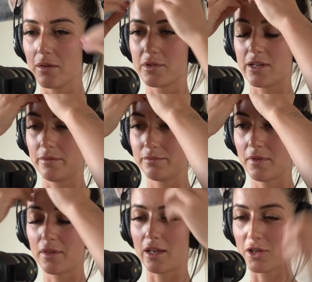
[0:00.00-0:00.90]
So yeah,
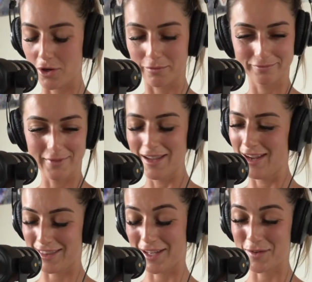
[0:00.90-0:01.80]
thank you.
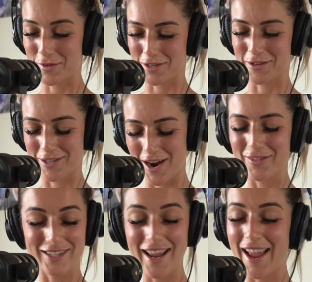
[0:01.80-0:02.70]
And thank you for your time
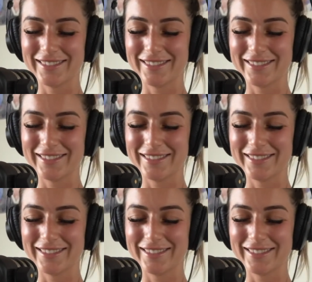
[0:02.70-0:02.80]
today.